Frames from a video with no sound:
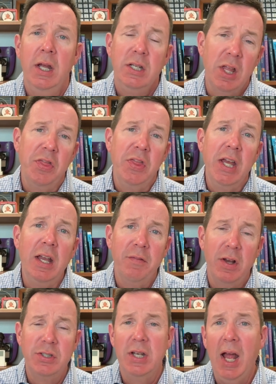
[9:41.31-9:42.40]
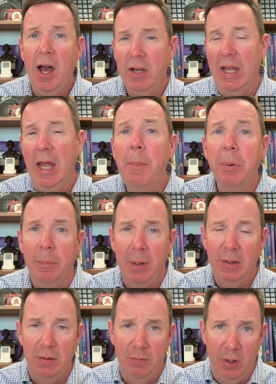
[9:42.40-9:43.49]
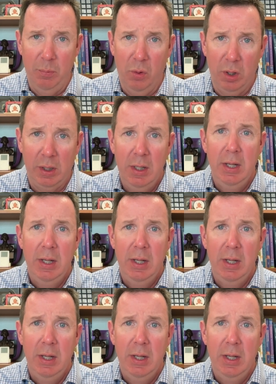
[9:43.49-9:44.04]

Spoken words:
to think of us and how to implement the framework